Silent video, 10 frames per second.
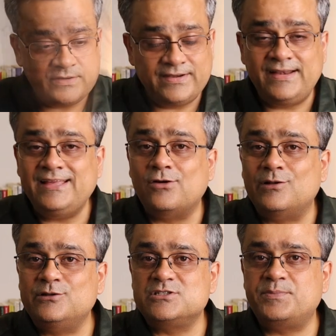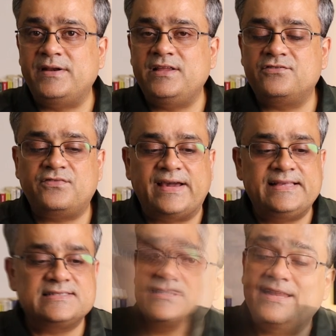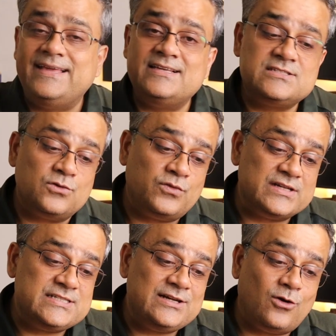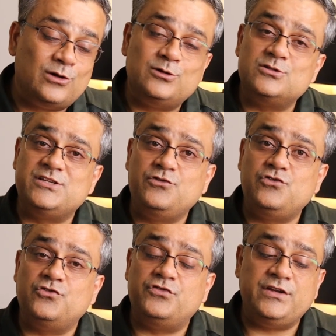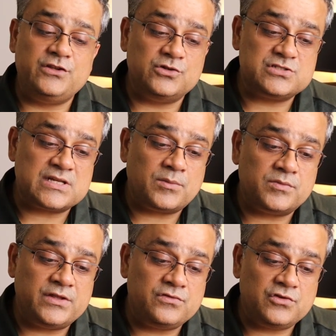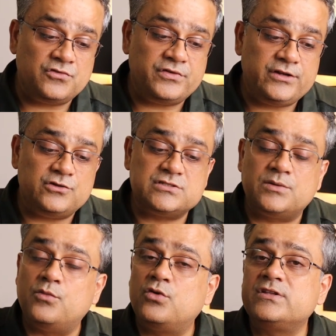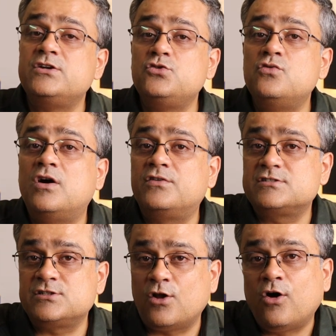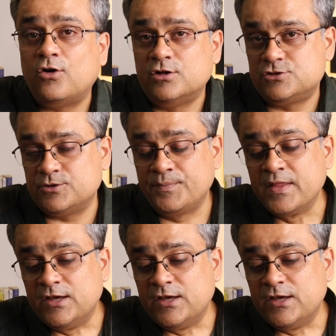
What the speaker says: reading all those PDF files, links, watching all those YouTube videos. Some of the YouTube videos are more than 2 hours long also.